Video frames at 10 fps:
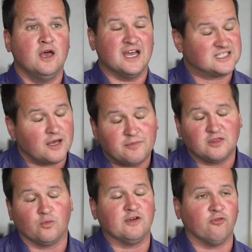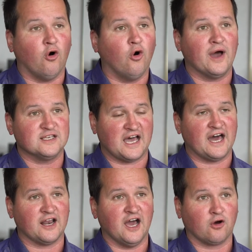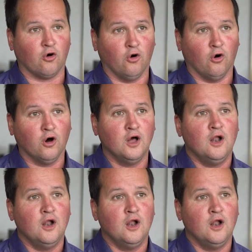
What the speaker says: It's something that we've always had at our core.